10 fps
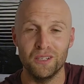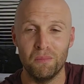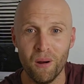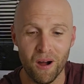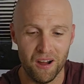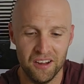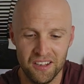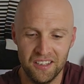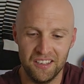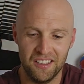the pot.
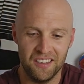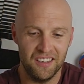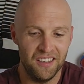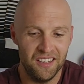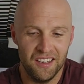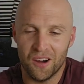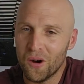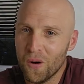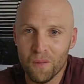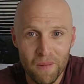
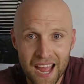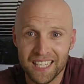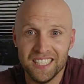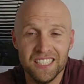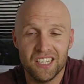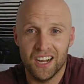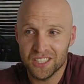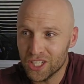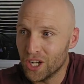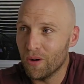Oh man, these guys
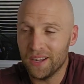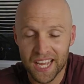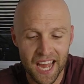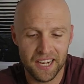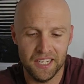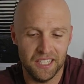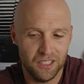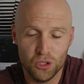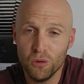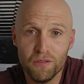are going at
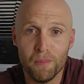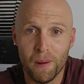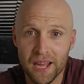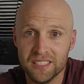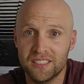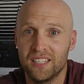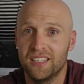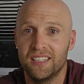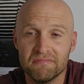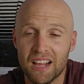it. Two of the best
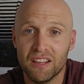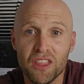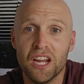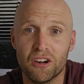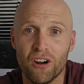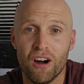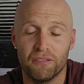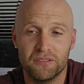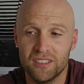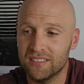at their
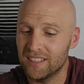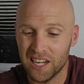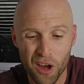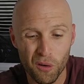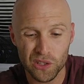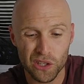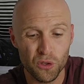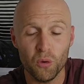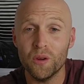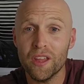craft. They know what they're
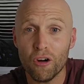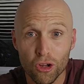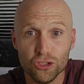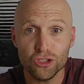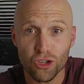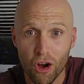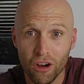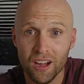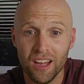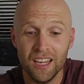doing. When they're on
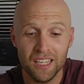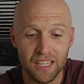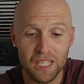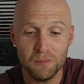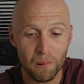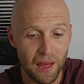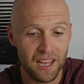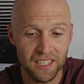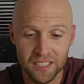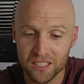song, these
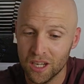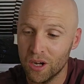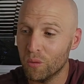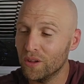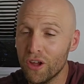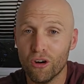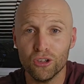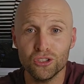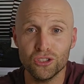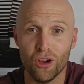players, when they're
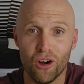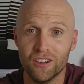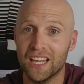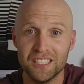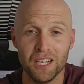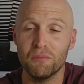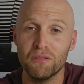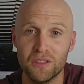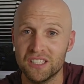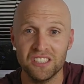on song, they're some
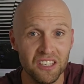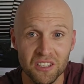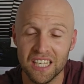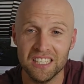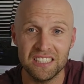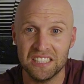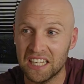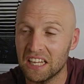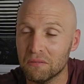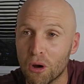of the
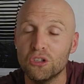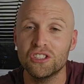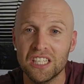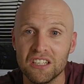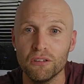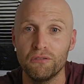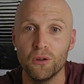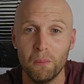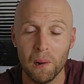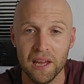silkiest, most skillful
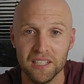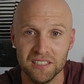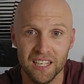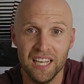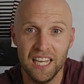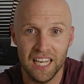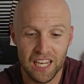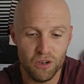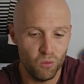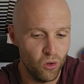players
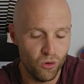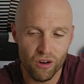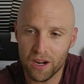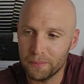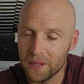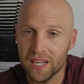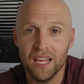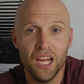in world rugby.